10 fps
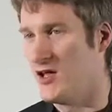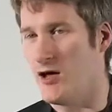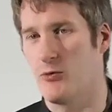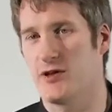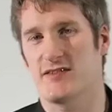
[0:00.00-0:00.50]

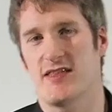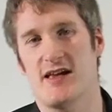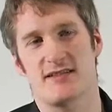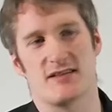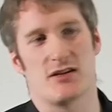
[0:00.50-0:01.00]
And what it's
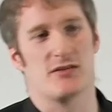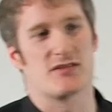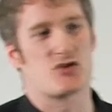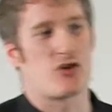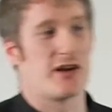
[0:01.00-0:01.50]
there to do is
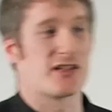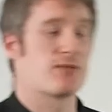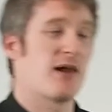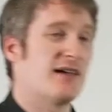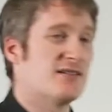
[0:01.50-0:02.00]
to try and
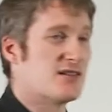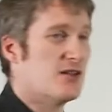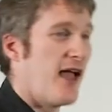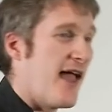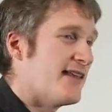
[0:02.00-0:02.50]
explain
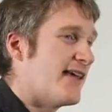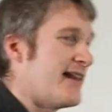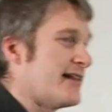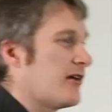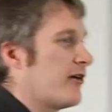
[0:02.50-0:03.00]
to any
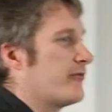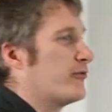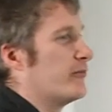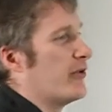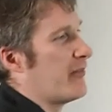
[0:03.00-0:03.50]
alien life
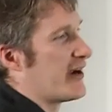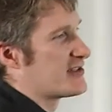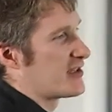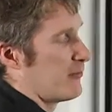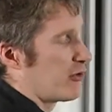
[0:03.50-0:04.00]
form that
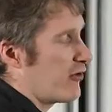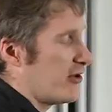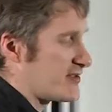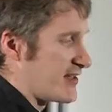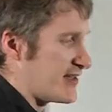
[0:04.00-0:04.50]
managed to come
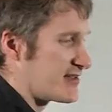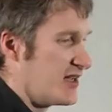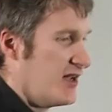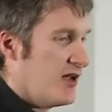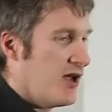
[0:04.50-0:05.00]
across this
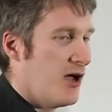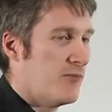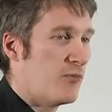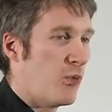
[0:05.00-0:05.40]
um,